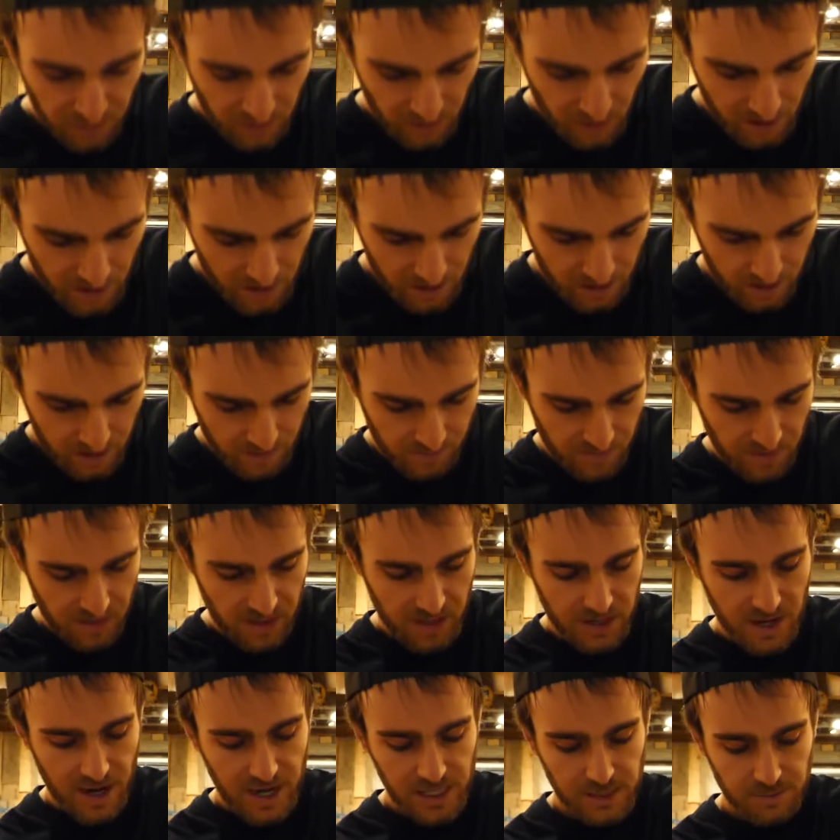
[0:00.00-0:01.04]

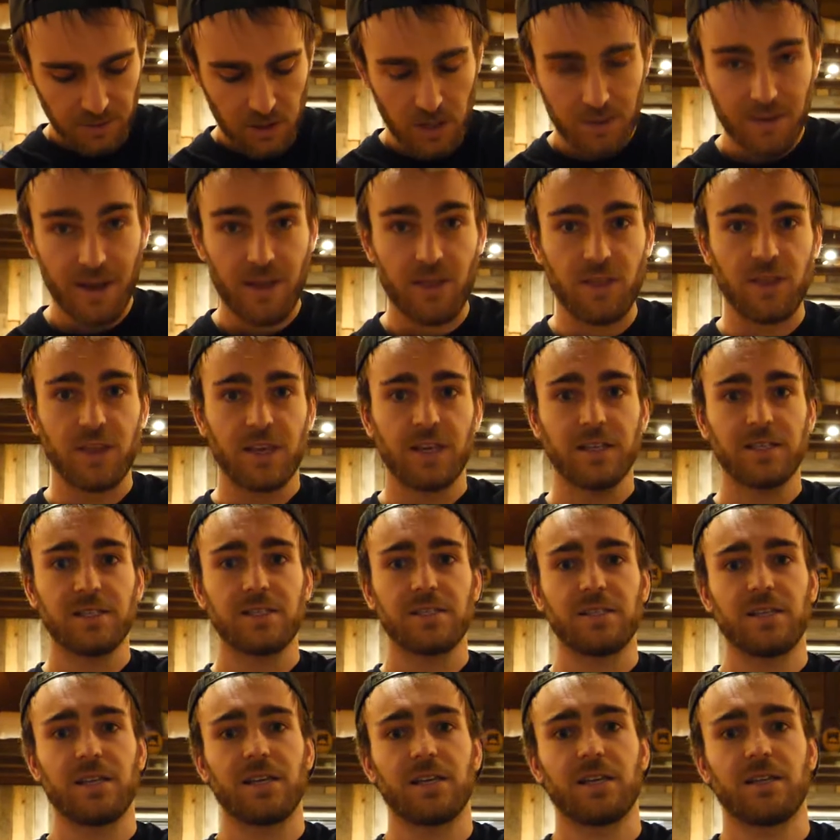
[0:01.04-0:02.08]
The nice part about
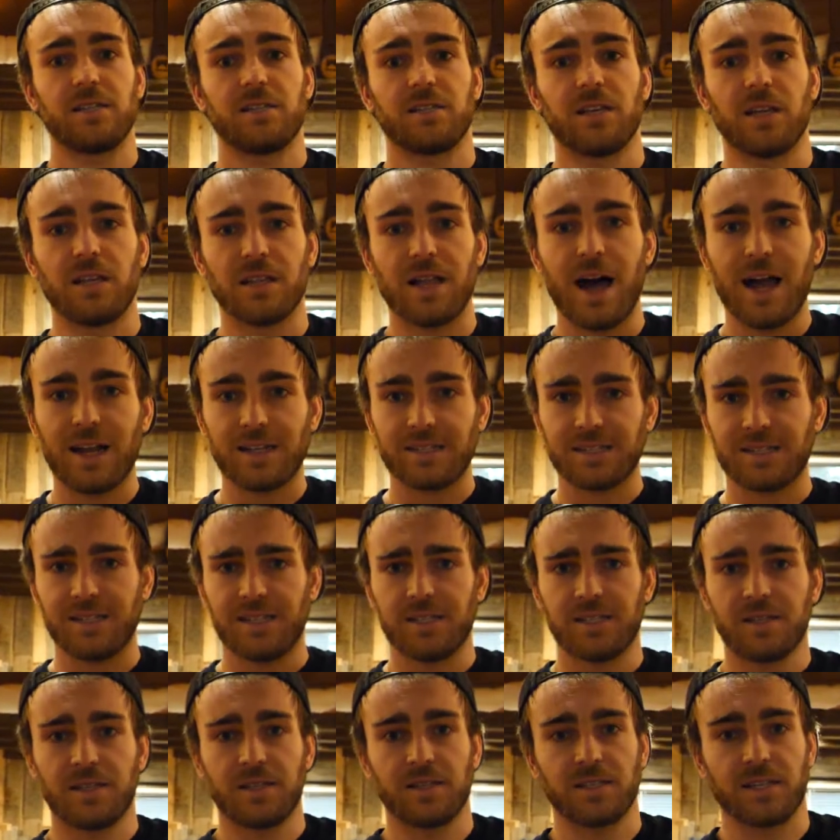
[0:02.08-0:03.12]
this is a lot of
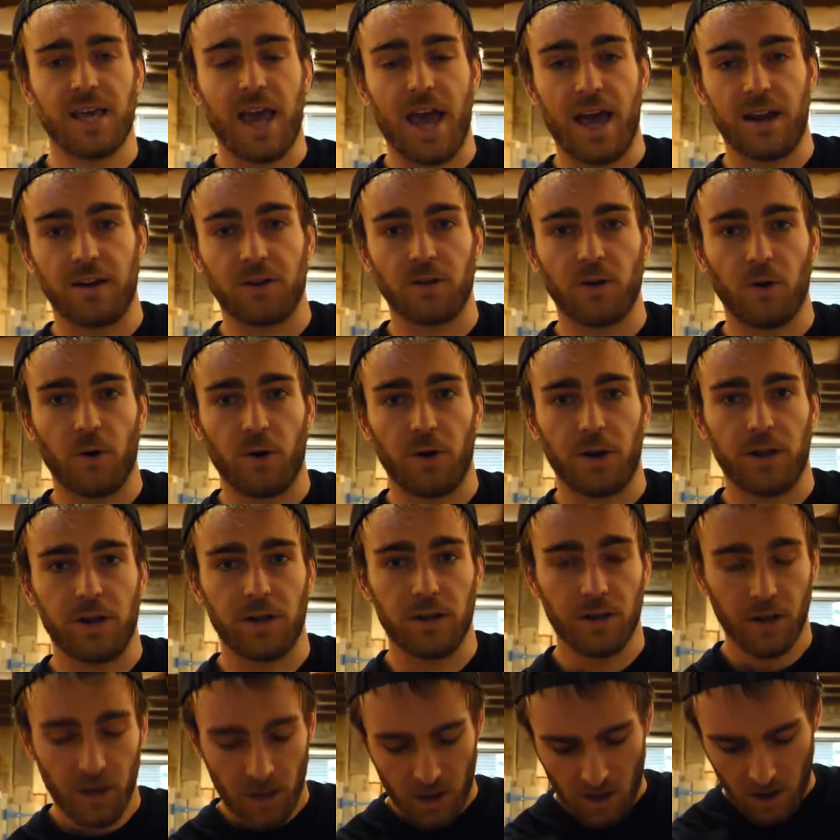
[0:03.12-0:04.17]
skis in this
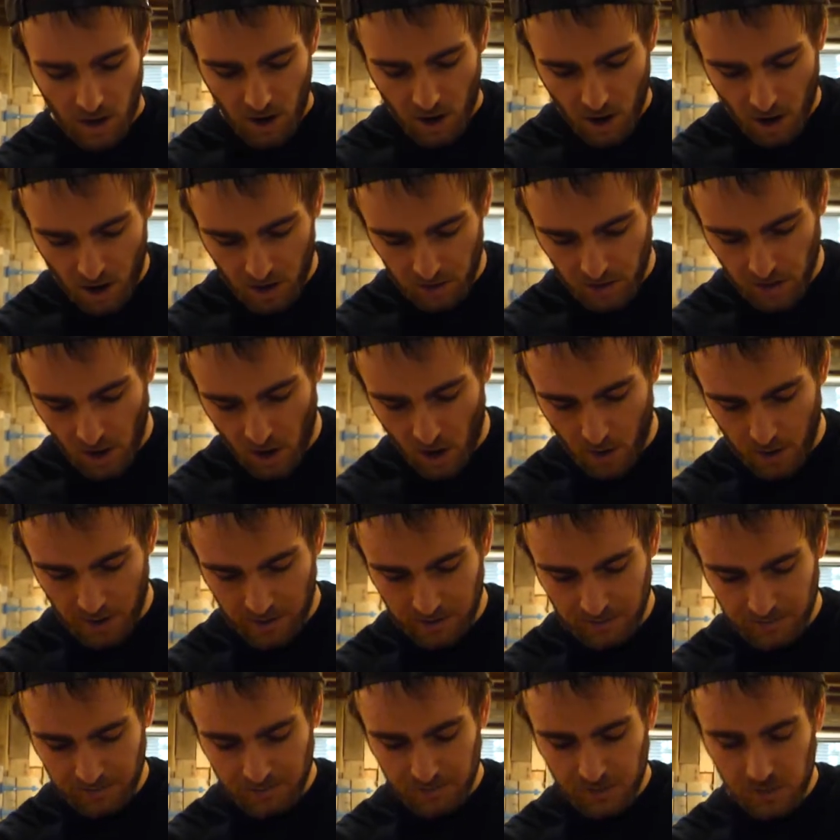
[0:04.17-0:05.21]
category are
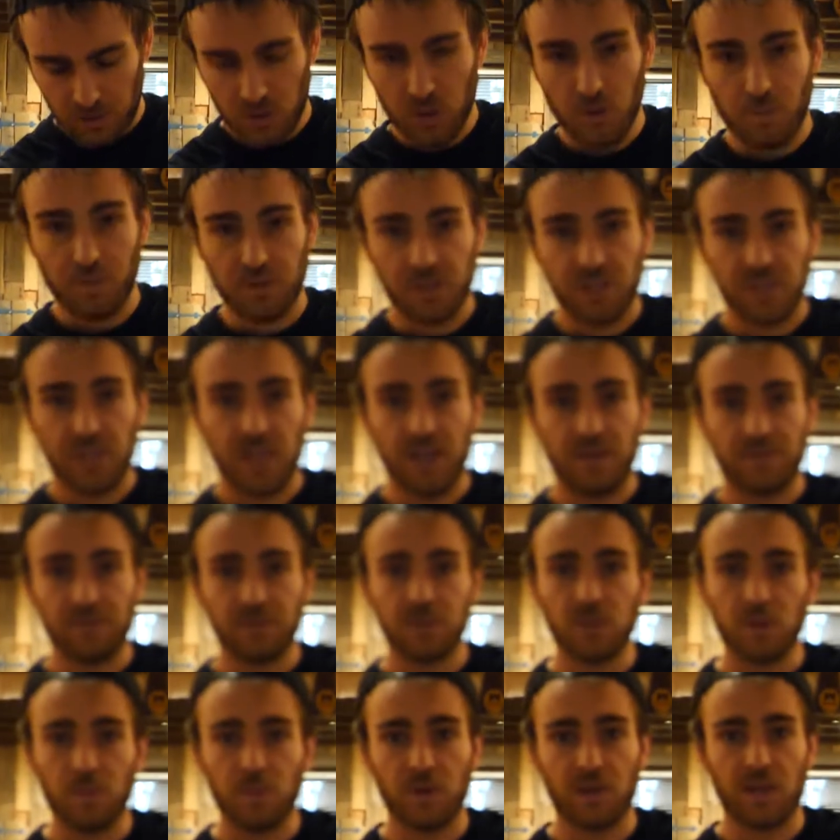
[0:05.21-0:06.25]
going super stiff,
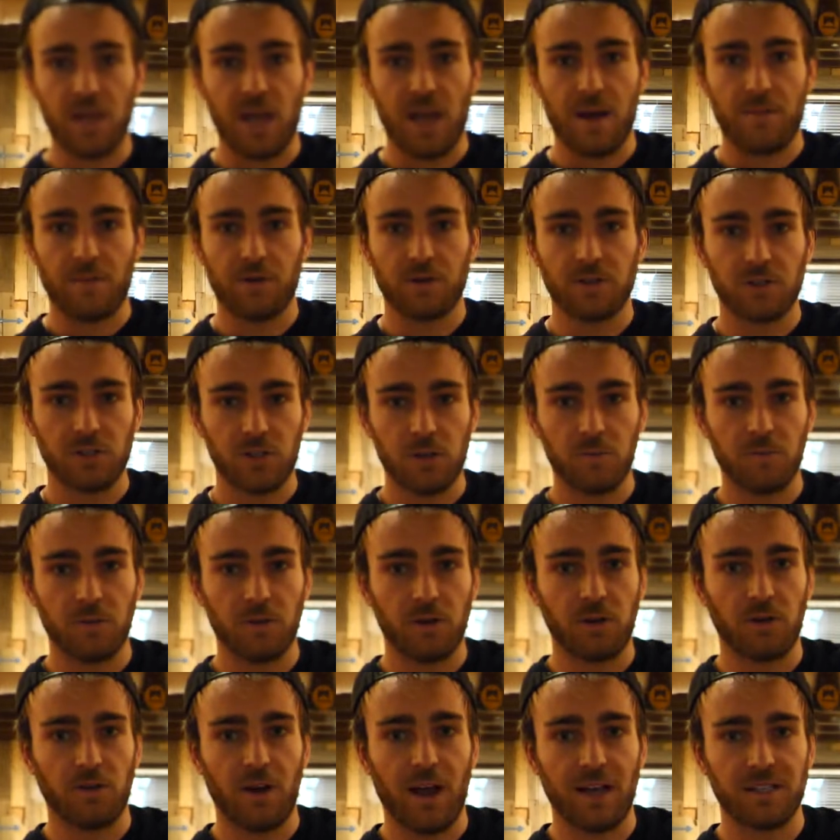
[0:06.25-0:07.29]
super cambered, super
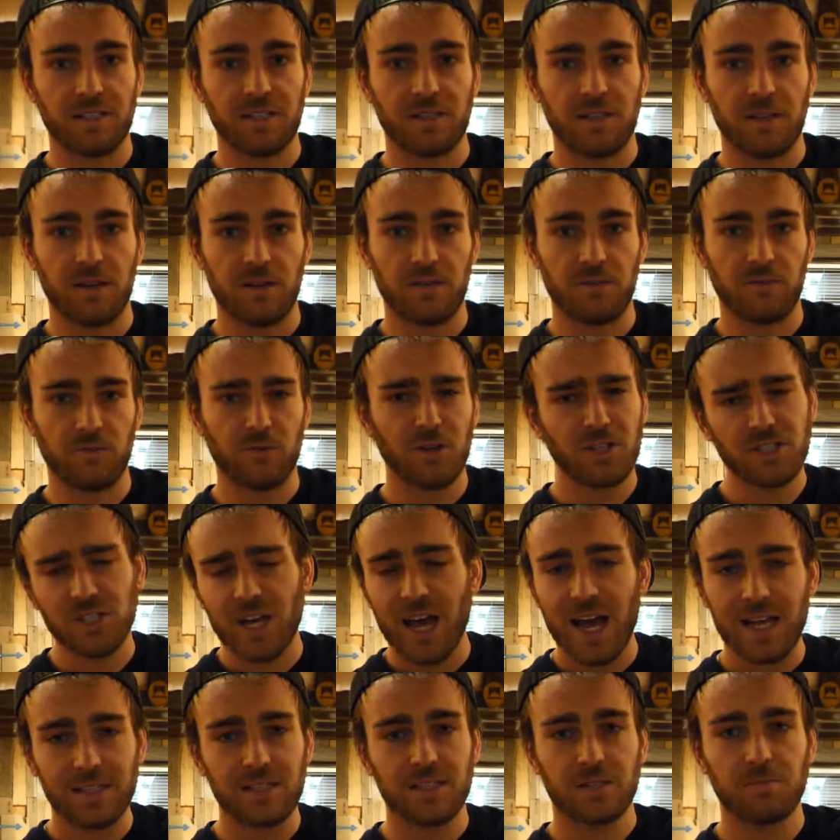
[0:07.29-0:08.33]
aggressive, which
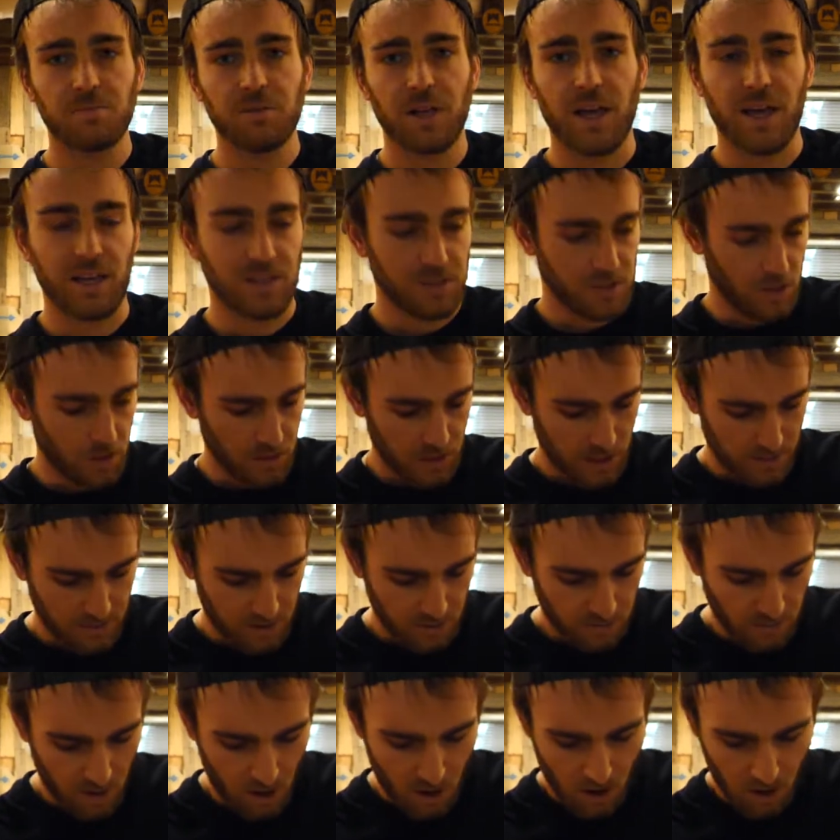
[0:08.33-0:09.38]
has its place, don't get me
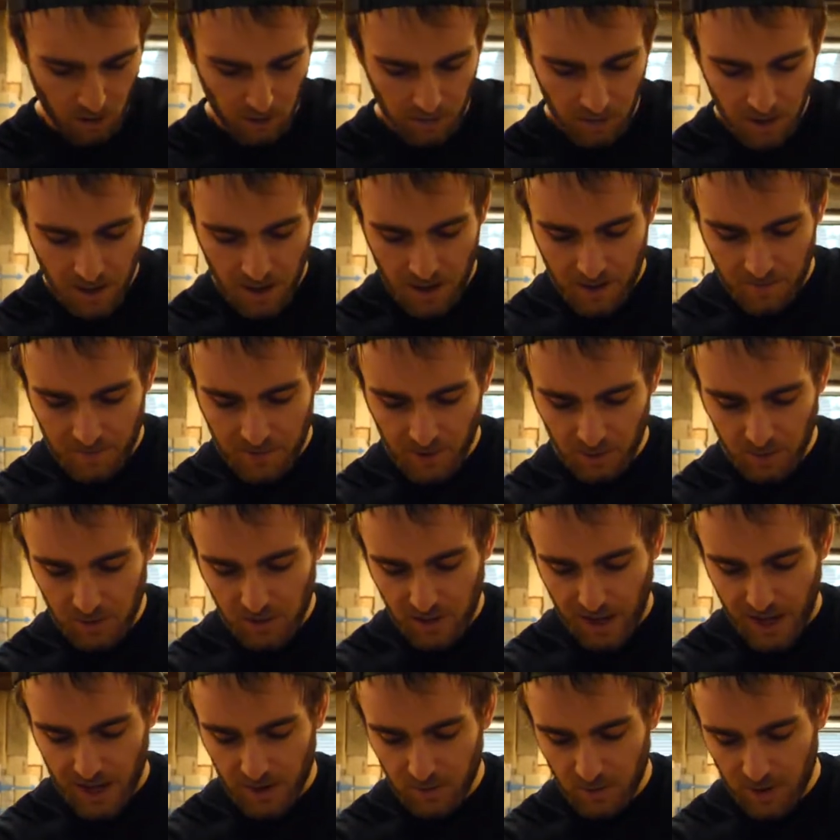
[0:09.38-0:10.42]
wrong. But we
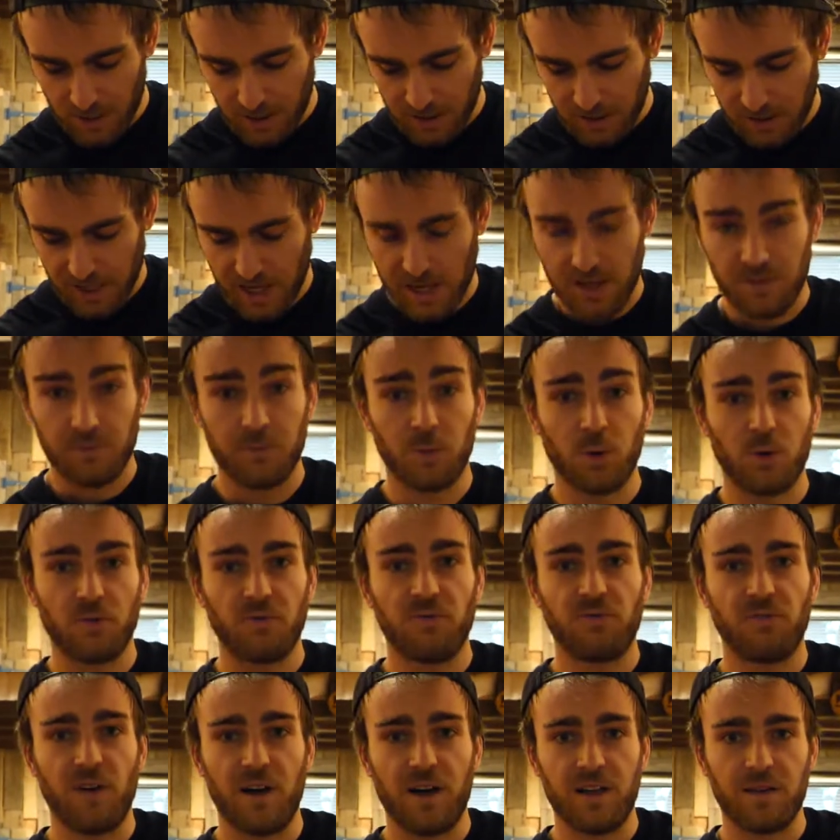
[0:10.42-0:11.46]
kind of wanted to take a more
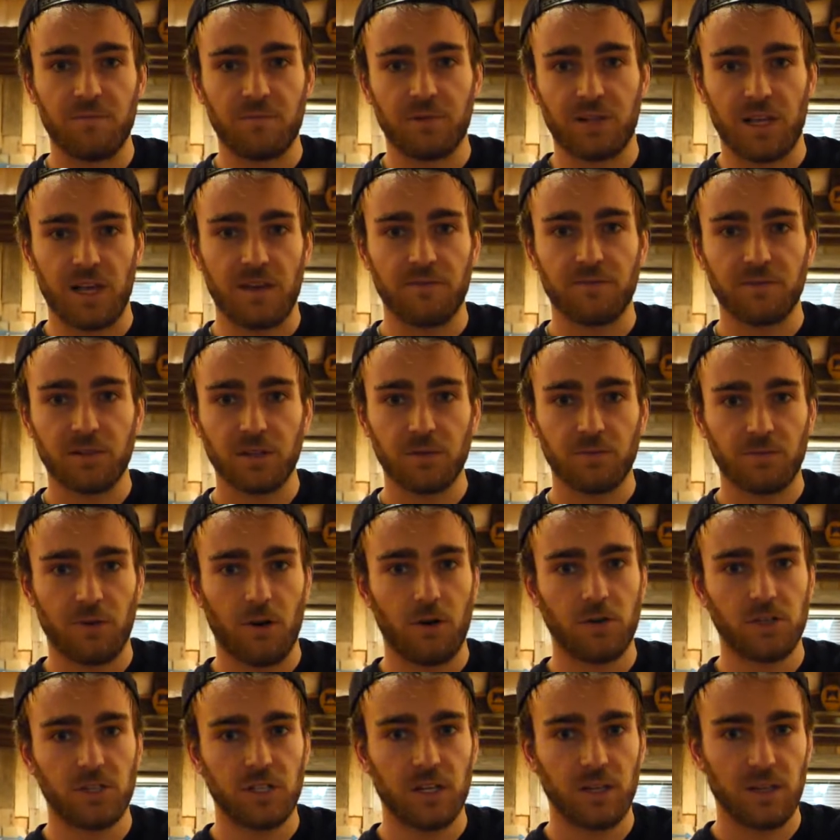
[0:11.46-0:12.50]
fun, playful
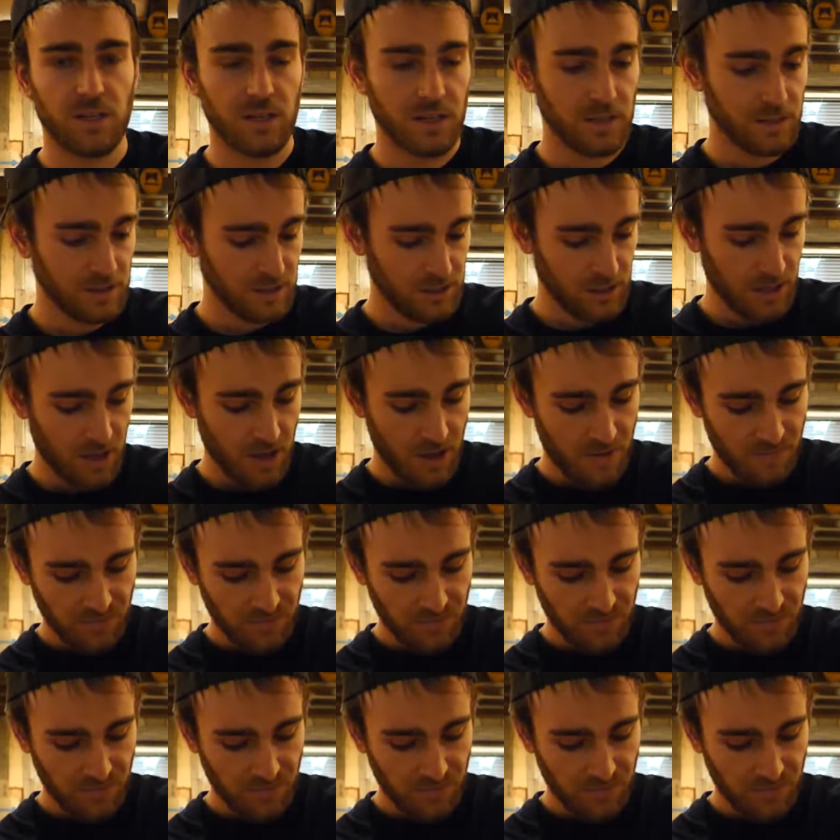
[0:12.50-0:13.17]
approach to things.